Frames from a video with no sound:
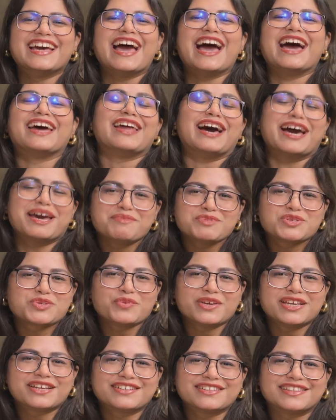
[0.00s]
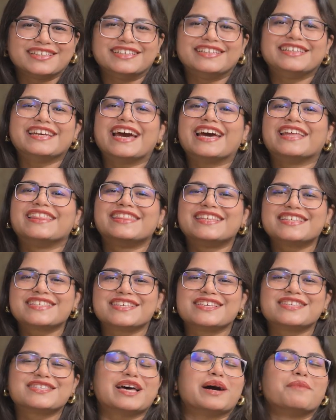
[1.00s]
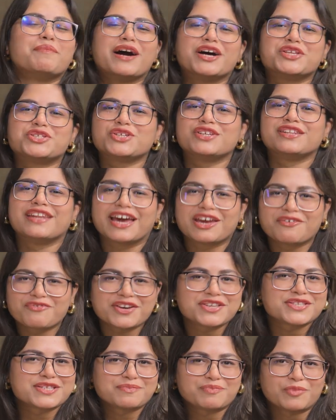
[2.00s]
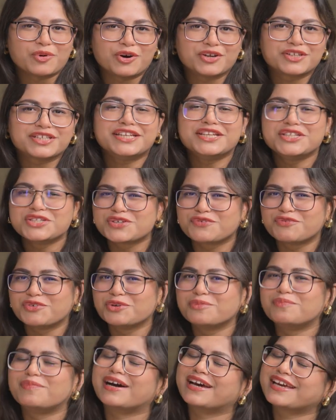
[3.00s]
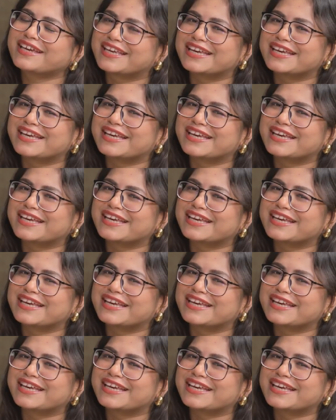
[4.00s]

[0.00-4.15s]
And I'm Sweekriti, and this is Apache NiFi Support interview by